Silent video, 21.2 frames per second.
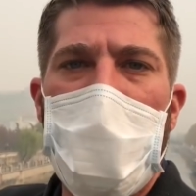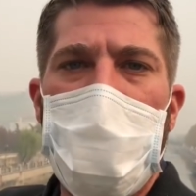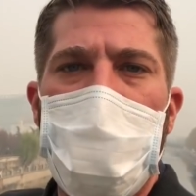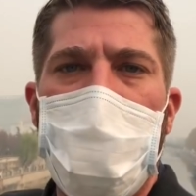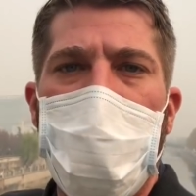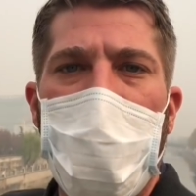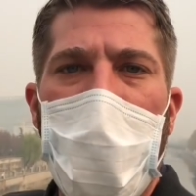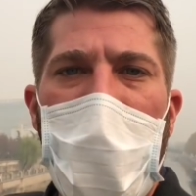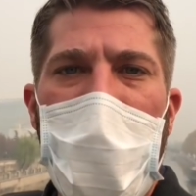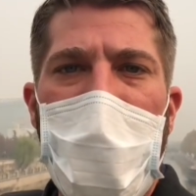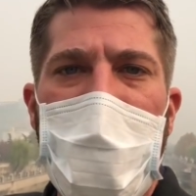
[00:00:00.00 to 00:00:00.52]
and
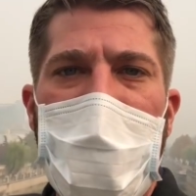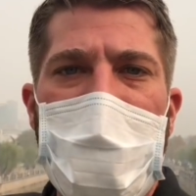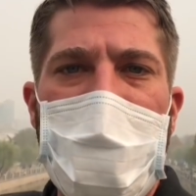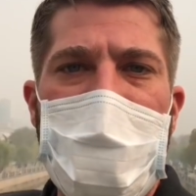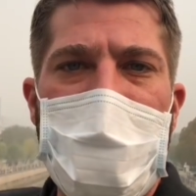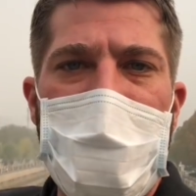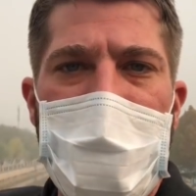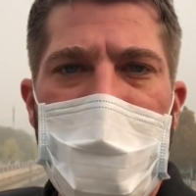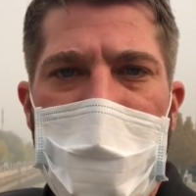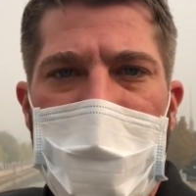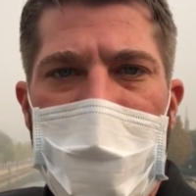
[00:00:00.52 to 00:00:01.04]

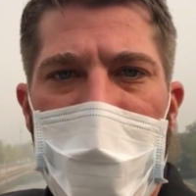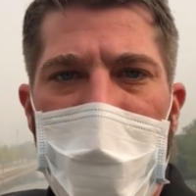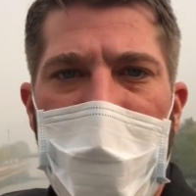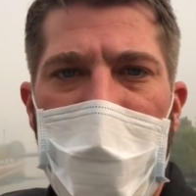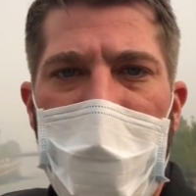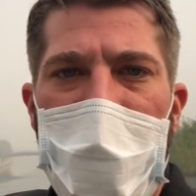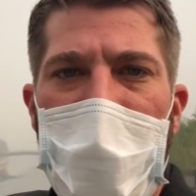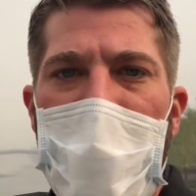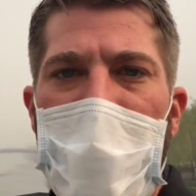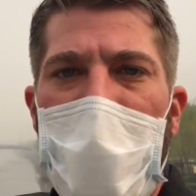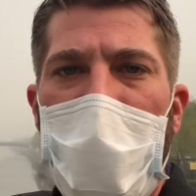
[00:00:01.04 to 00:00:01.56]
blankets this
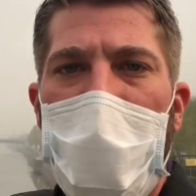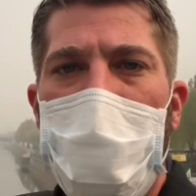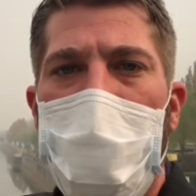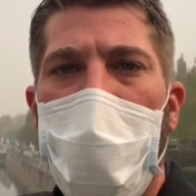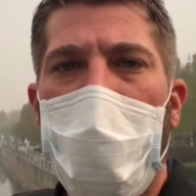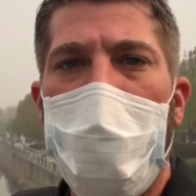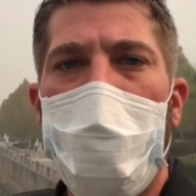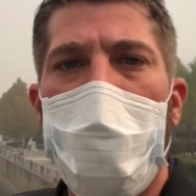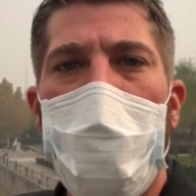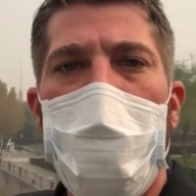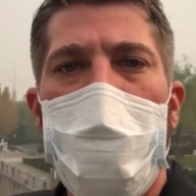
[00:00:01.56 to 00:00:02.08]
city and
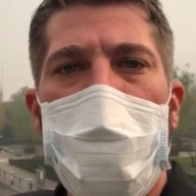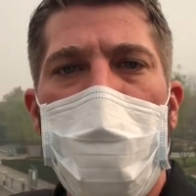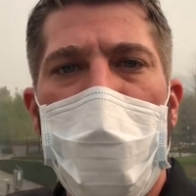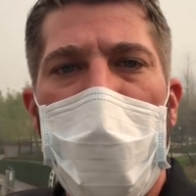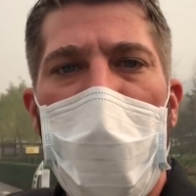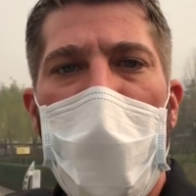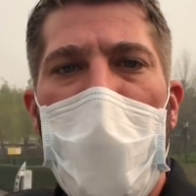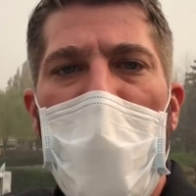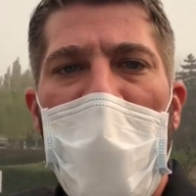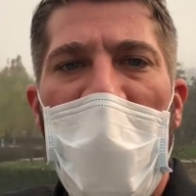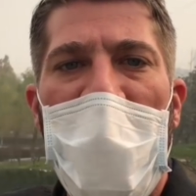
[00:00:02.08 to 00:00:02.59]

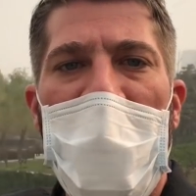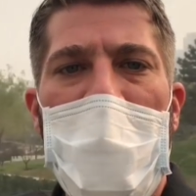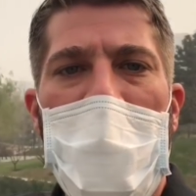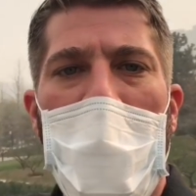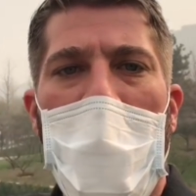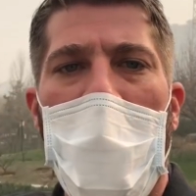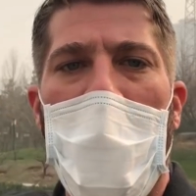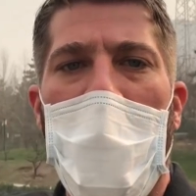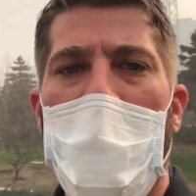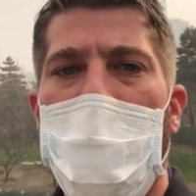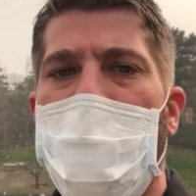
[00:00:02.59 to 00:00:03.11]
pollution and
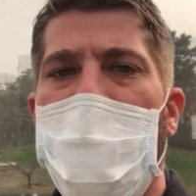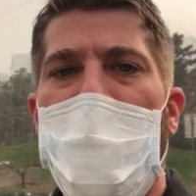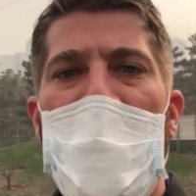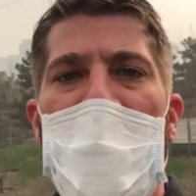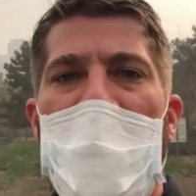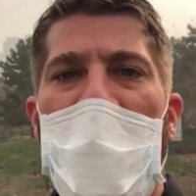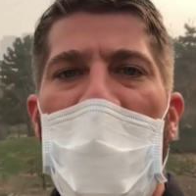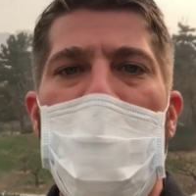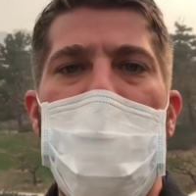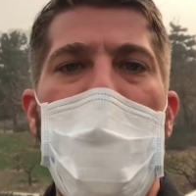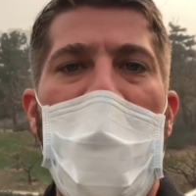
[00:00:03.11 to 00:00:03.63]

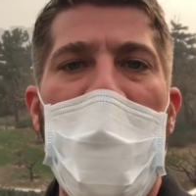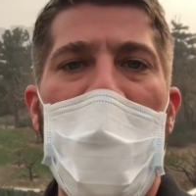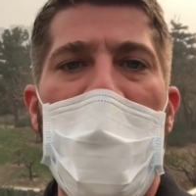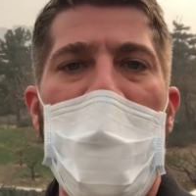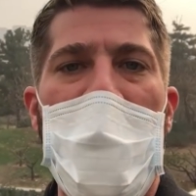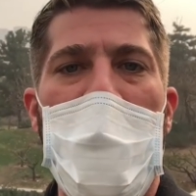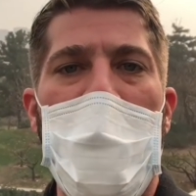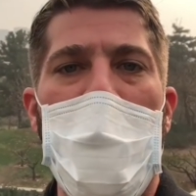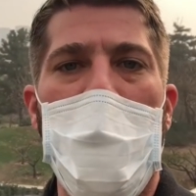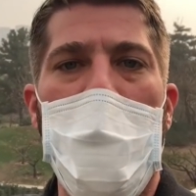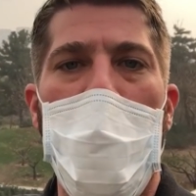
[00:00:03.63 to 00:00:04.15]
bad
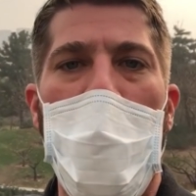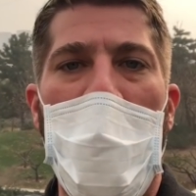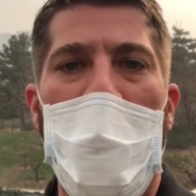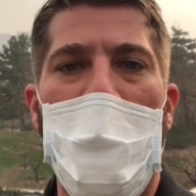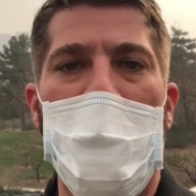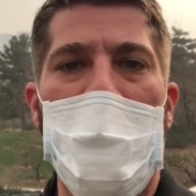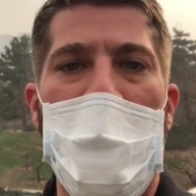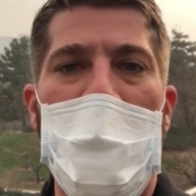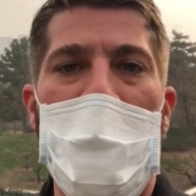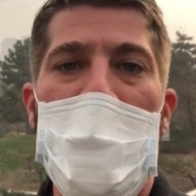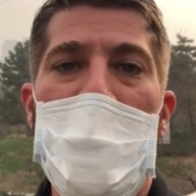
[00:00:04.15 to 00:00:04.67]
air
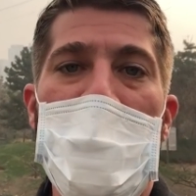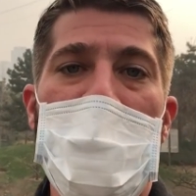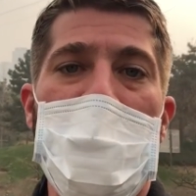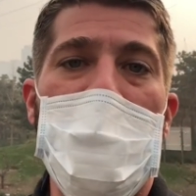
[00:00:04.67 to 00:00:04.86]
quality.